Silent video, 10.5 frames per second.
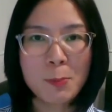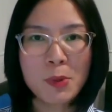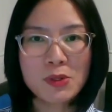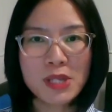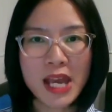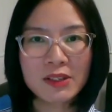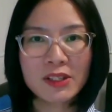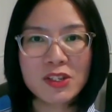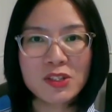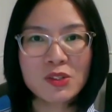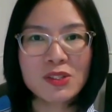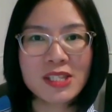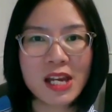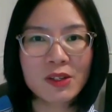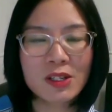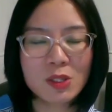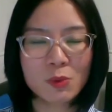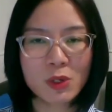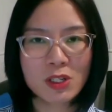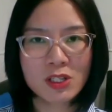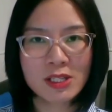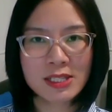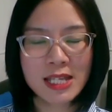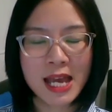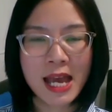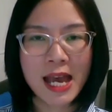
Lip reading: Both educational style interventions